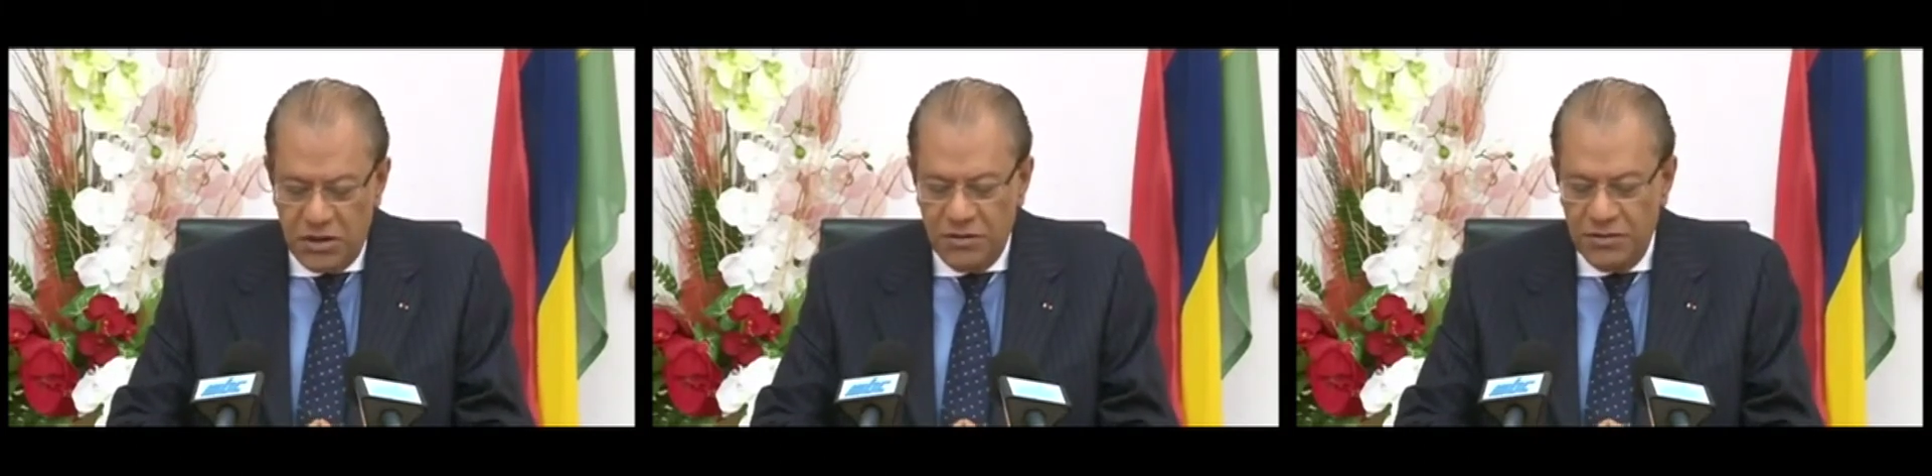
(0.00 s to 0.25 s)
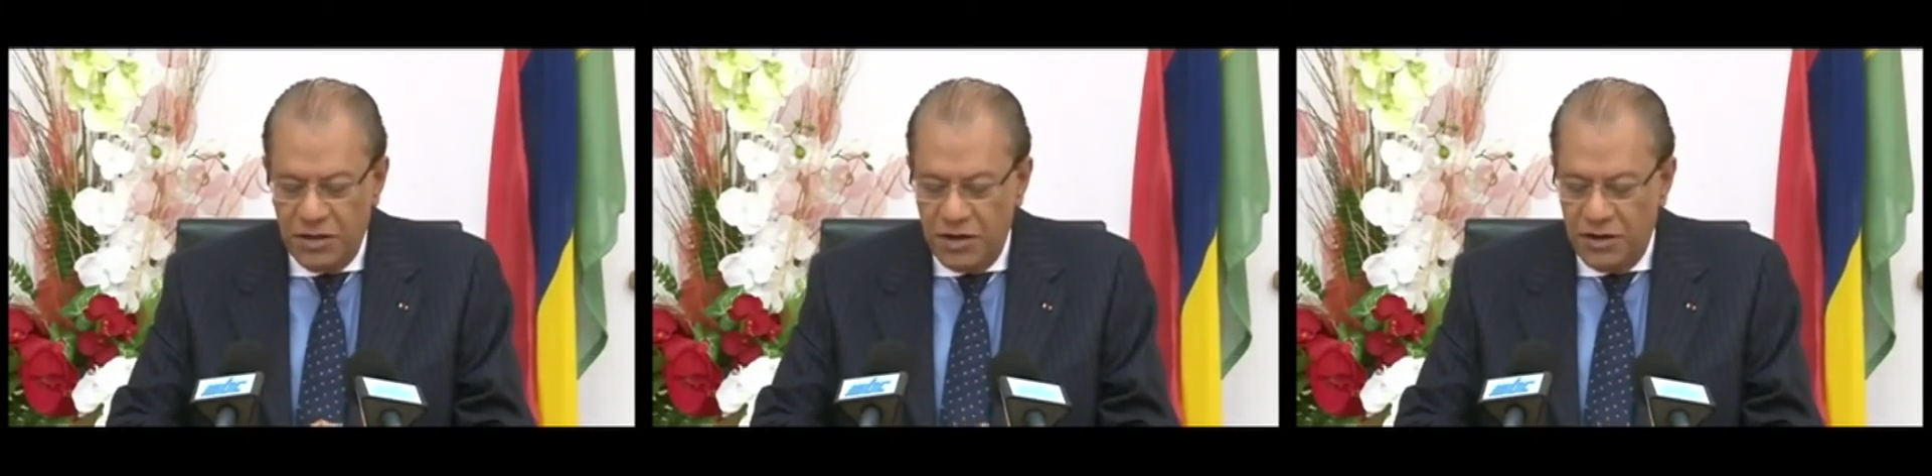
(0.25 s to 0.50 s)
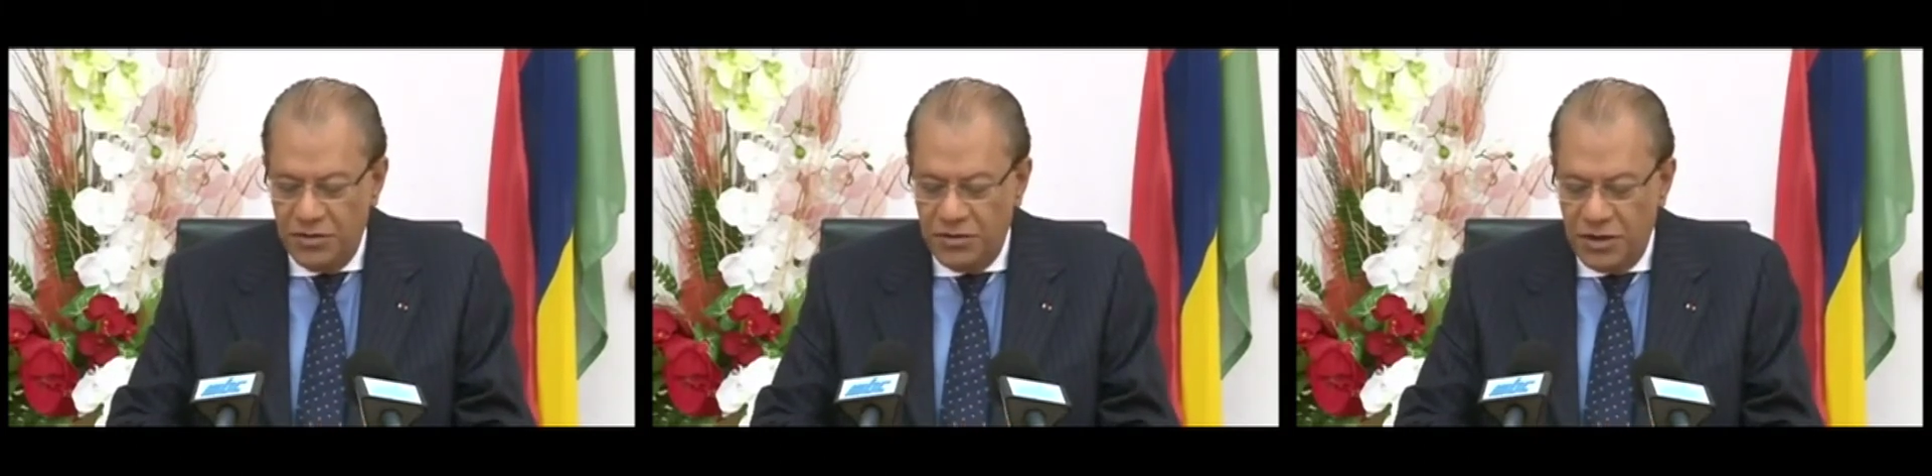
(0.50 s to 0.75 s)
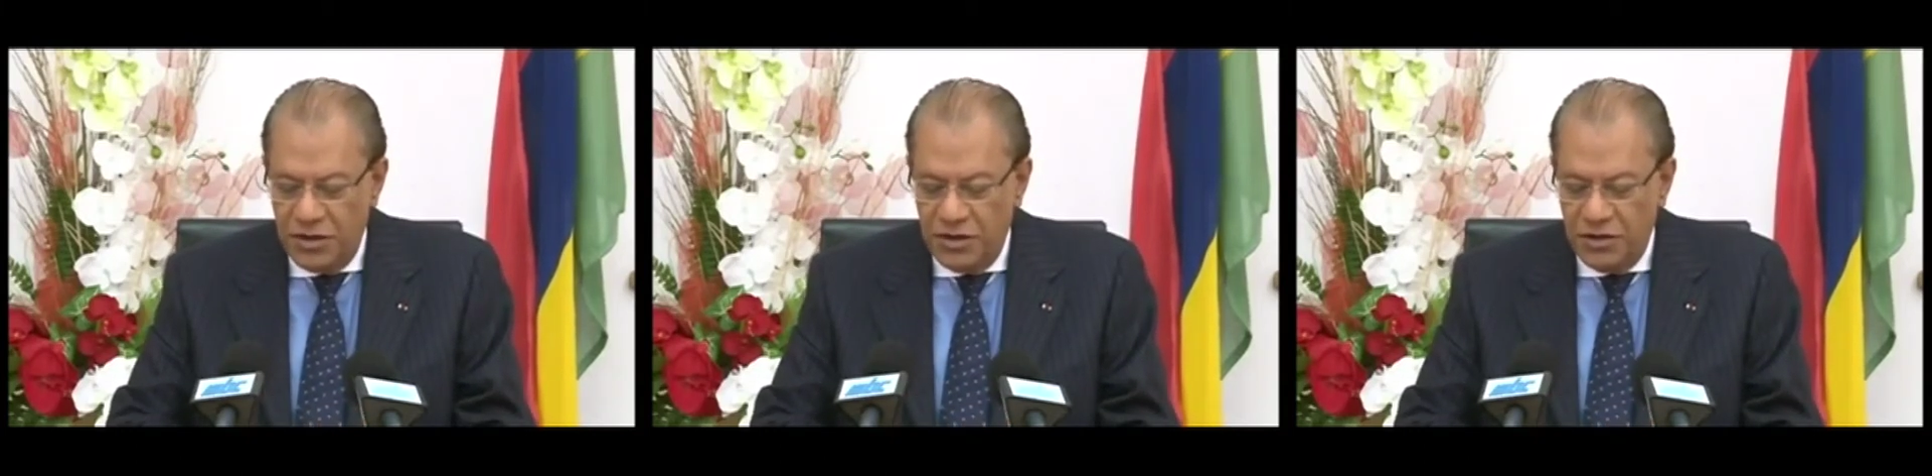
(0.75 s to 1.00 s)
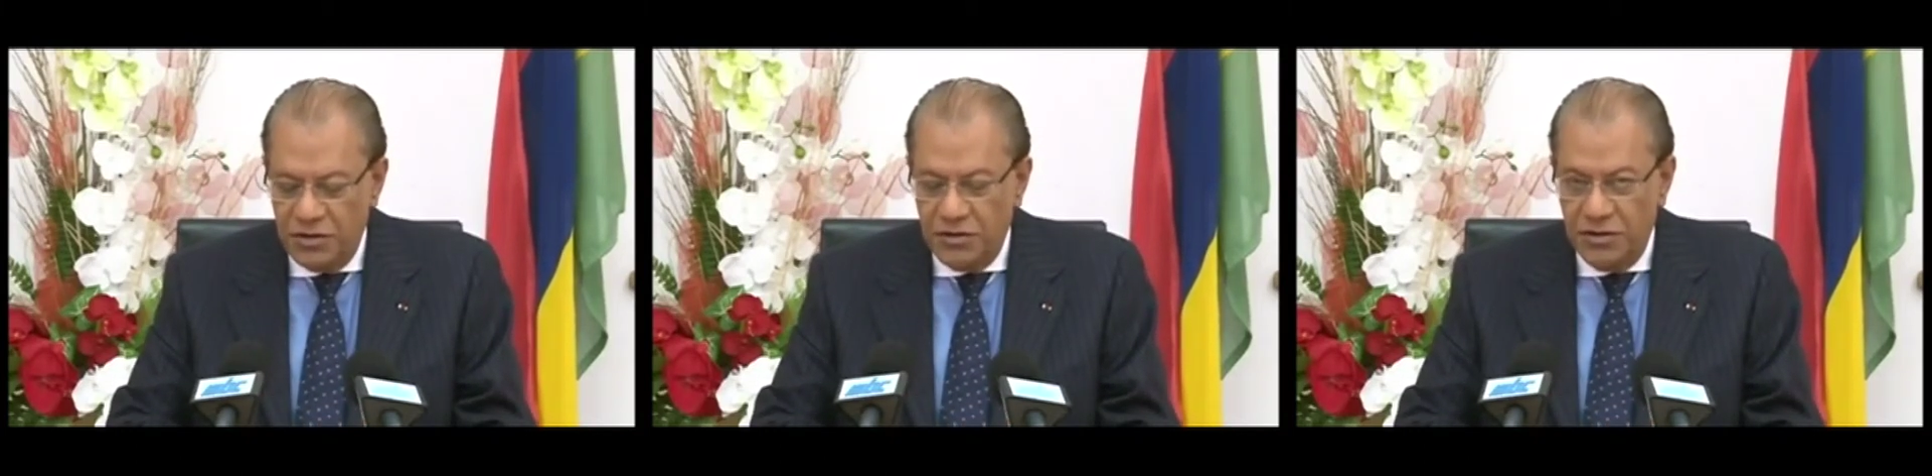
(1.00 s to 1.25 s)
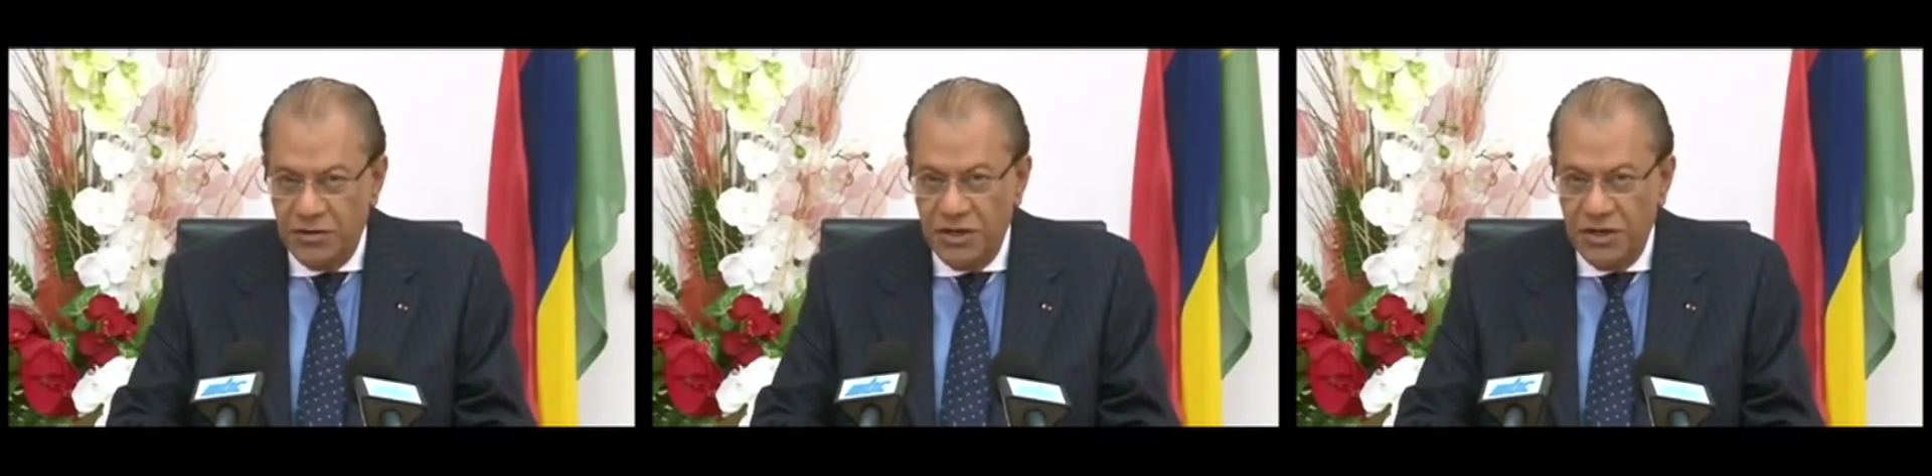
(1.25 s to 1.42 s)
on the